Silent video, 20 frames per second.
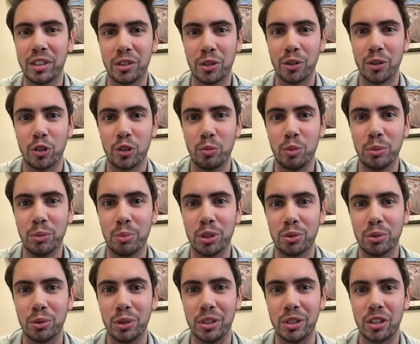so to speak,
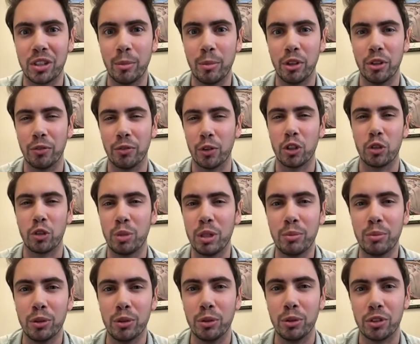between some of the first
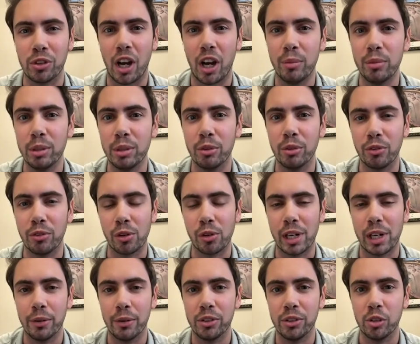people who saw me
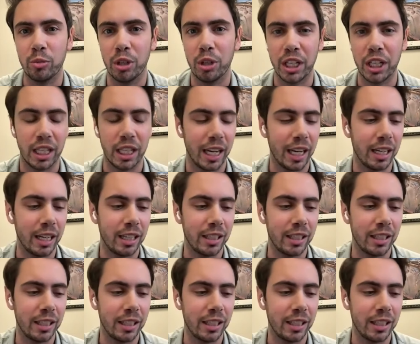before I was admitted.